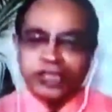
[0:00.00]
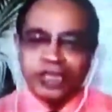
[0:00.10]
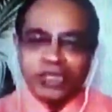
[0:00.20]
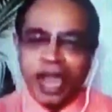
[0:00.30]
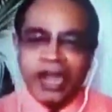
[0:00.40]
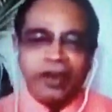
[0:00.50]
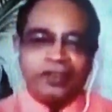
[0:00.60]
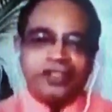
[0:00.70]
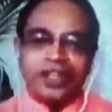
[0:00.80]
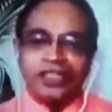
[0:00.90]
such kind
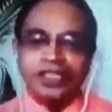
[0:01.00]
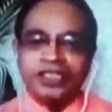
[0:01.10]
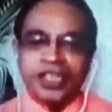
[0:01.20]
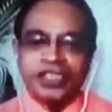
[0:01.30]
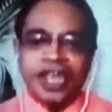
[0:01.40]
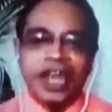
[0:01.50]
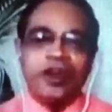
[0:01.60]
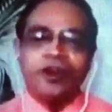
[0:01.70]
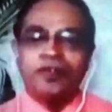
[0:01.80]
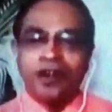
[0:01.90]
of surges, such
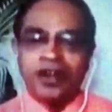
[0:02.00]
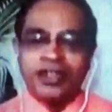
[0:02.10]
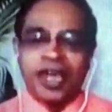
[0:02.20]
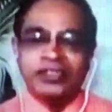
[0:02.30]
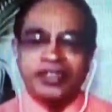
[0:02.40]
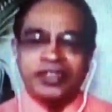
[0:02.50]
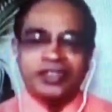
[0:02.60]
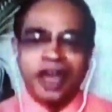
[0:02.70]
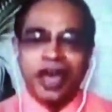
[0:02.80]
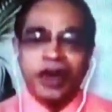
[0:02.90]
kind of
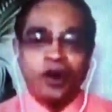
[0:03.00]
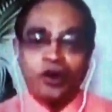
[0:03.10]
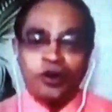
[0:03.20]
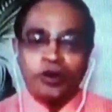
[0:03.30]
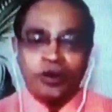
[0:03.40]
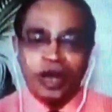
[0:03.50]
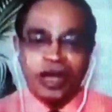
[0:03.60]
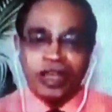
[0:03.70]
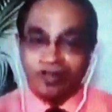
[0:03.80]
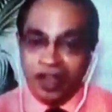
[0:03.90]
disasters are not going to
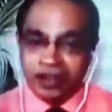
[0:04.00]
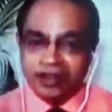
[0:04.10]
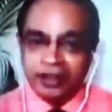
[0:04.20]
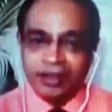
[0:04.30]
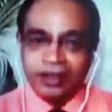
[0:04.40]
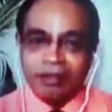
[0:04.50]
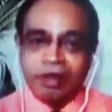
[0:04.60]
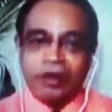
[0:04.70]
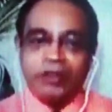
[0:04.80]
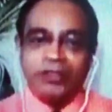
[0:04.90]
really affect,
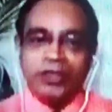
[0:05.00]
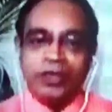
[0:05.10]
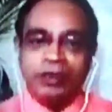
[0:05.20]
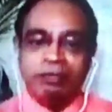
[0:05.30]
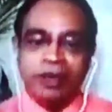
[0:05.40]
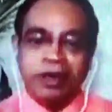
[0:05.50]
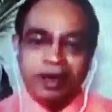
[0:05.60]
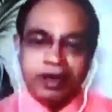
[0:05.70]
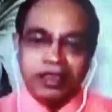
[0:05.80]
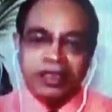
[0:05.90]
because
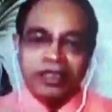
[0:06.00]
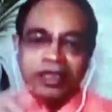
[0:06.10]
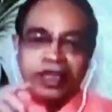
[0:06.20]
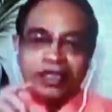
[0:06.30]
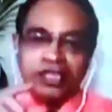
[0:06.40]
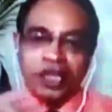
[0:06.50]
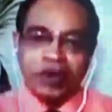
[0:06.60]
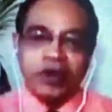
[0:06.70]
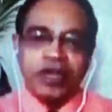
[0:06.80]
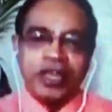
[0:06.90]
the
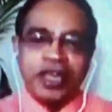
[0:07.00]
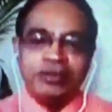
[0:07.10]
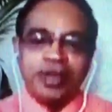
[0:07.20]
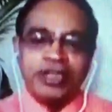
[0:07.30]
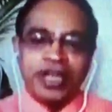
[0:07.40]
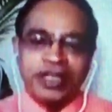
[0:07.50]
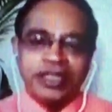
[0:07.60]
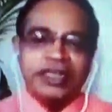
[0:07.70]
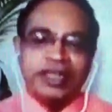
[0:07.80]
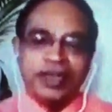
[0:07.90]
security arrangements and
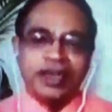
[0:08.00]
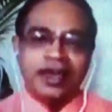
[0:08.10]
the